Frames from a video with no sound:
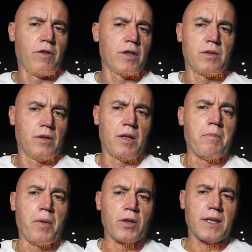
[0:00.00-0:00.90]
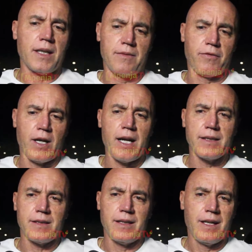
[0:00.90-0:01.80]
Was important for
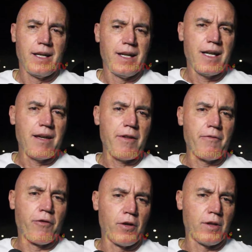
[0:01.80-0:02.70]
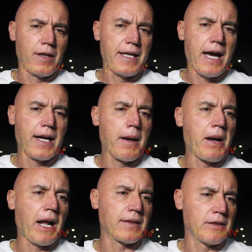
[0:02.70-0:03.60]
us, even for the Yanga
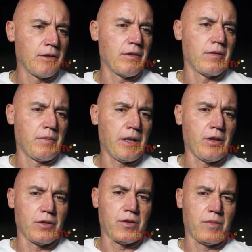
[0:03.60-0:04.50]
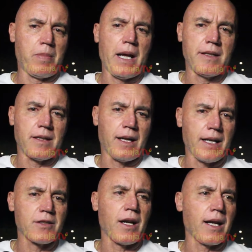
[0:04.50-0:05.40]
brand, no? Because play
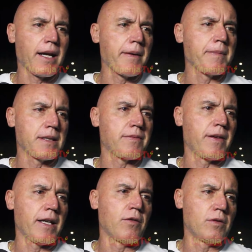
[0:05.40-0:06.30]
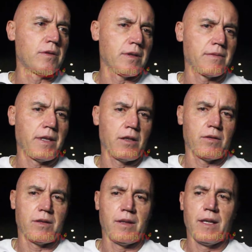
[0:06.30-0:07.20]
international game is very good, very
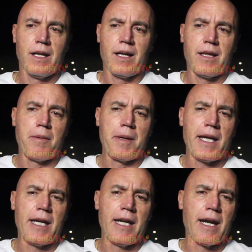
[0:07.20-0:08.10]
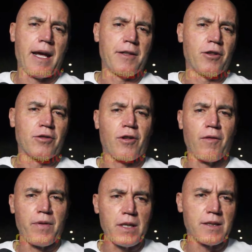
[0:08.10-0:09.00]
good. At the beginning, I not
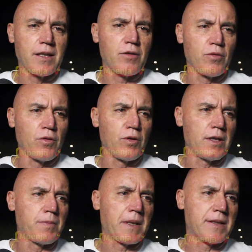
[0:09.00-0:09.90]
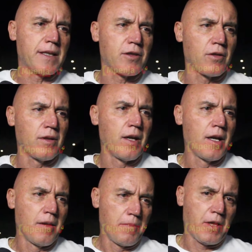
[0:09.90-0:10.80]
convincing to do this pre-season
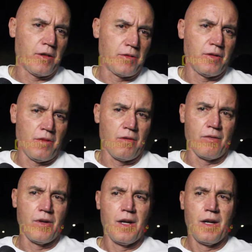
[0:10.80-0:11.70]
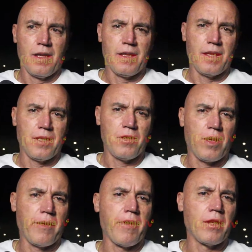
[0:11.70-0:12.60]
because, you know,
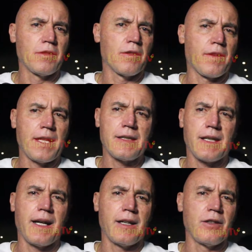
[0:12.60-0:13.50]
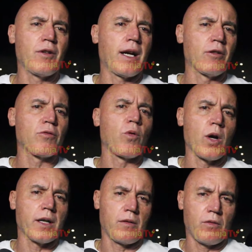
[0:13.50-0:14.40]
you have a lot of risk and you cannot
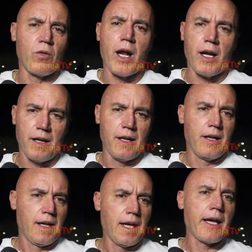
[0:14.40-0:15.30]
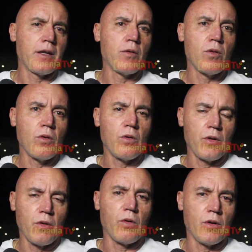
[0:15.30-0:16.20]
work well like
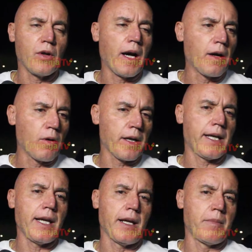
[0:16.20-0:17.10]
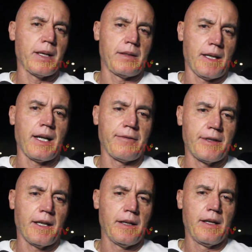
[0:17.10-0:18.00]
you can work here. But and
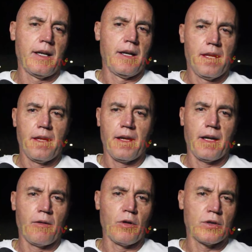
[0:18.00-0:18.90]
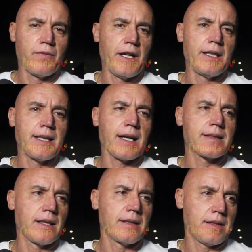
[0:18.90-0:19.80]
after, was very
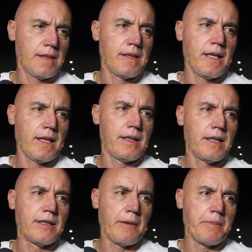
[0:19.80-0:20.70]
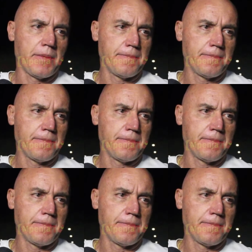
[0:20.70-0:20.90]
success the trip.